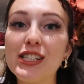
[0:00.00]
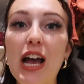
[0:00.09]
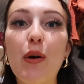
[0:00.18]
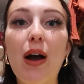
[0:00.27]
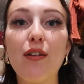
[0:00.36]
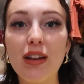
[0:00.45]

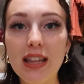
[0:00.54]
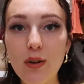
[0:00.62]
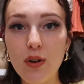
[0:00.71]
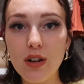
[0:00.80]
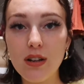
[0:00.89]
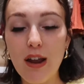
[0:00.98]
So I really
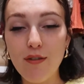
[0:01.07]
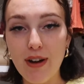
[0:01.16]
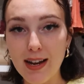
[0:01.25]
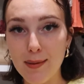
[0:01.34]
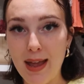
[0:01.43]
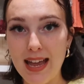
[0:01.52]

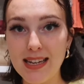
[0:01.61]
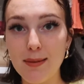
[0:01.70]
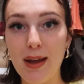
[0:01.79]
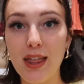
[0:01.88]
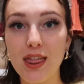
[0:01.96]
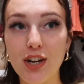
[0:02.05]

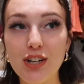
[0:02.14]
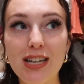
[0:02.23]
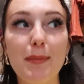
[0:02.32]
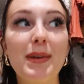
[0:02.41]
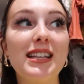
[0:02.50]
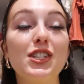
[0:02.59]
recommend, my third
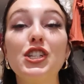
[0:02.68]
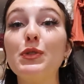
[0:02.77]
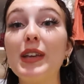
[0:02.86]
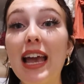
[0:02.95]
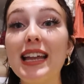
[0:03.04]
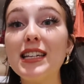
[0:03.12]
tip is to
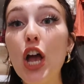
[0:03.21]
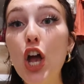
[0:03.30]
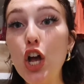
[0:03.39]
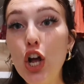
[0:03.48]
get